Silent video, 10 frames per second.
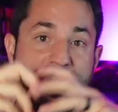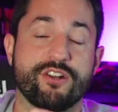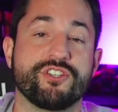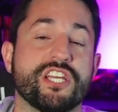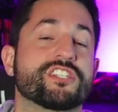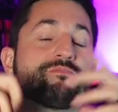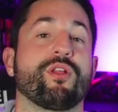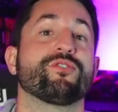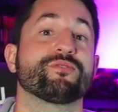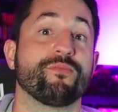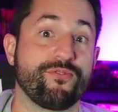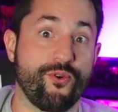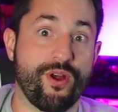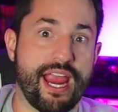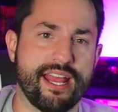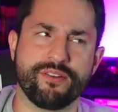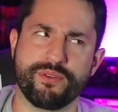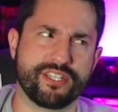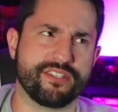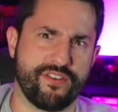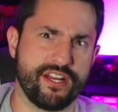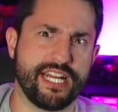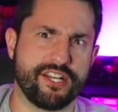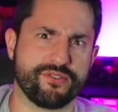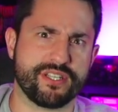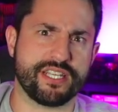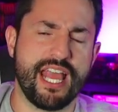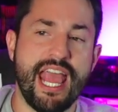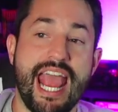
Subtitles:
energy explosion beforehand, which is very dangerous.